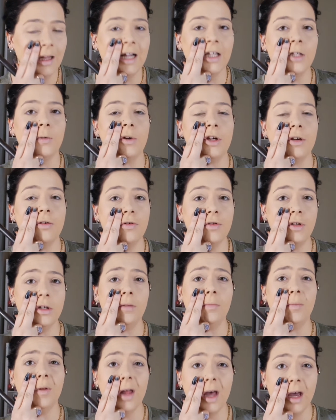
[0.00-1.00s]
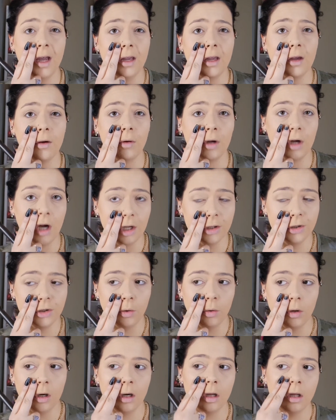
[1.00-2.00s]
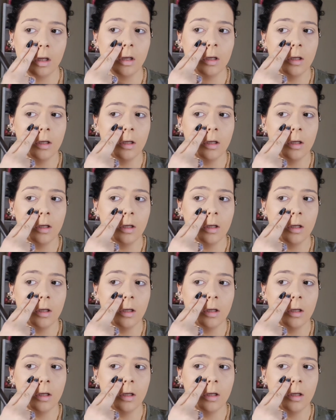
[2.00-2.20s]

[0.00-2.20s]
That's where you should apply your contour.